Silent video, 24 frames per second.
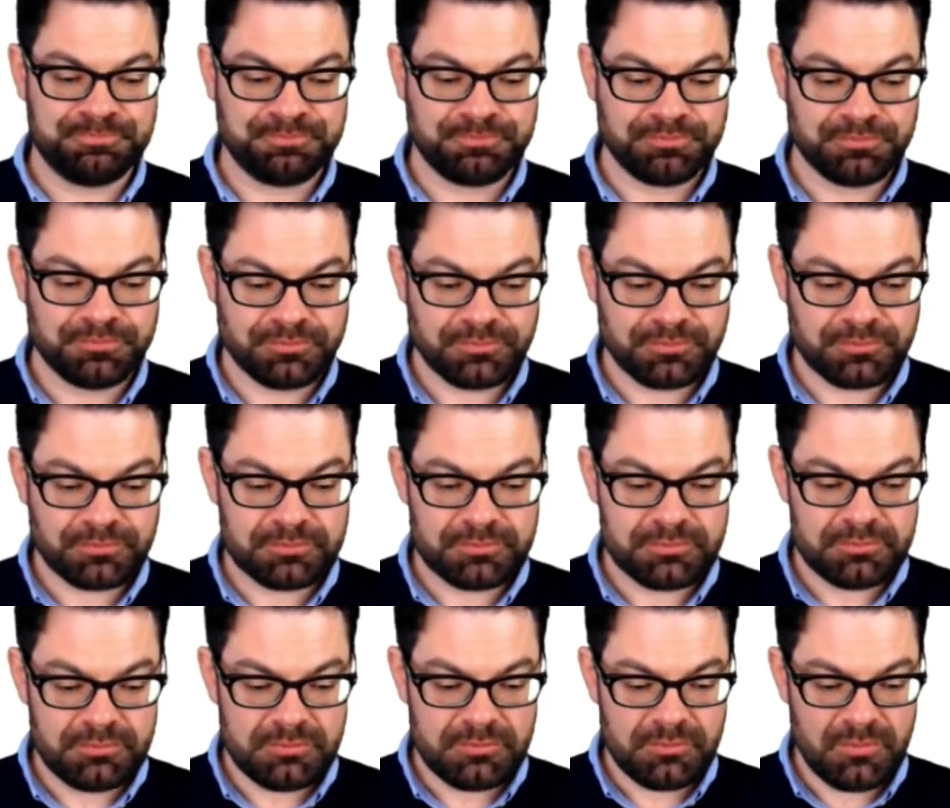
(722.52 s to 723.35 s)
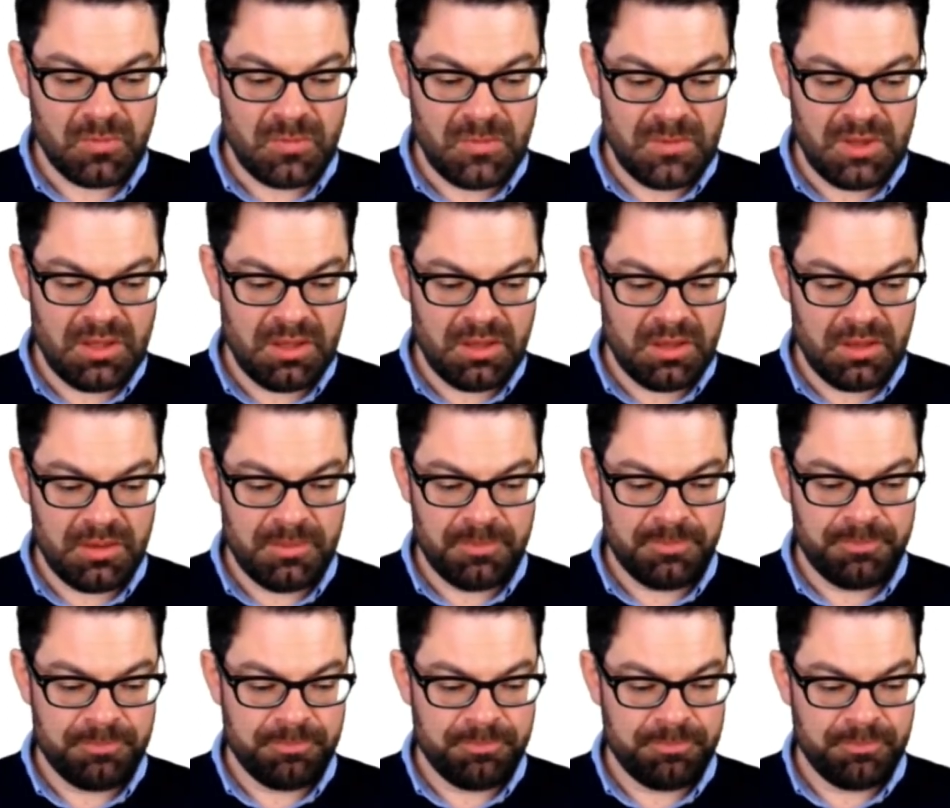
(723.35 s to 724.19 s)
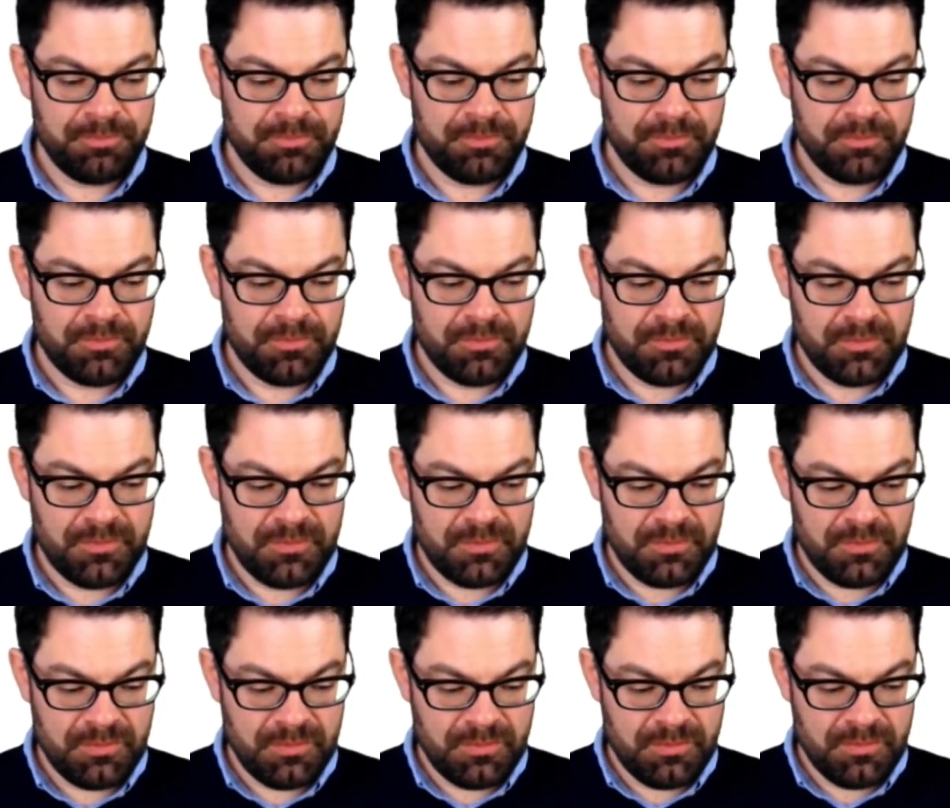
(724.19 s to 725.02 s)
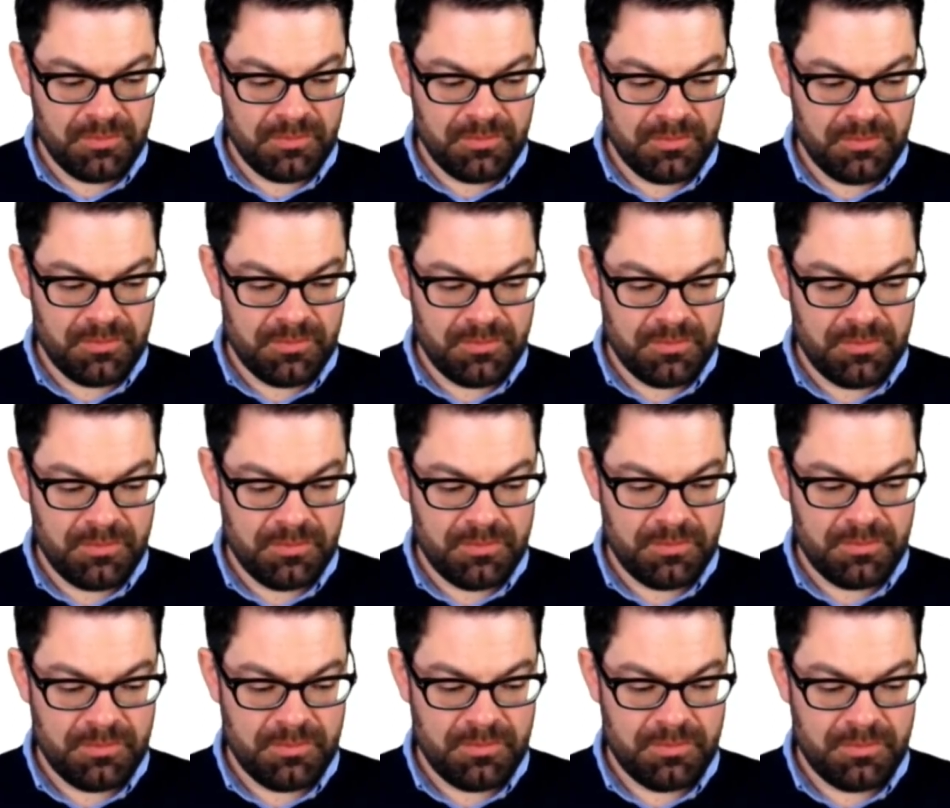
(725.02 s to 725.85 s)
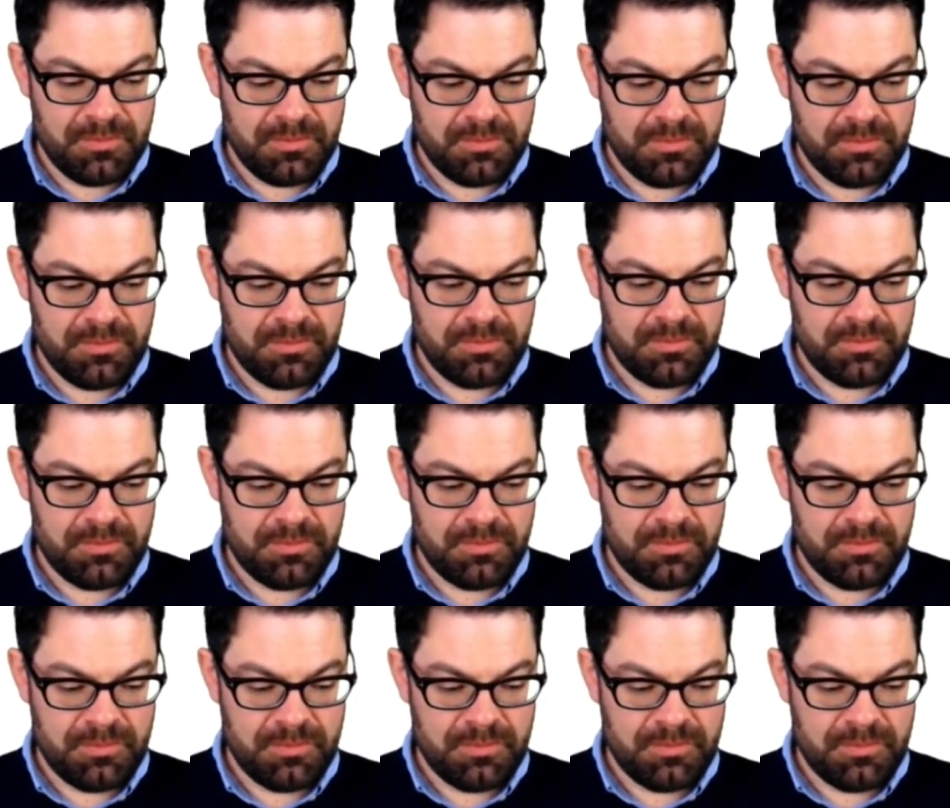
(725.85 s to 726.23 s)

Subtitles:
(no one is talking)